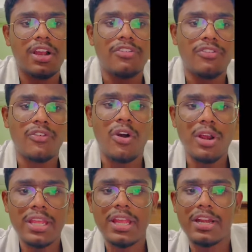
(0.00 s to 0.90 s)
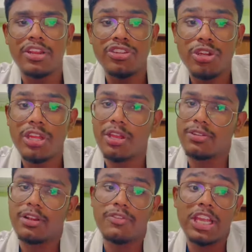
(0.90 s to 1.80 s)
of falling and injuring yourself.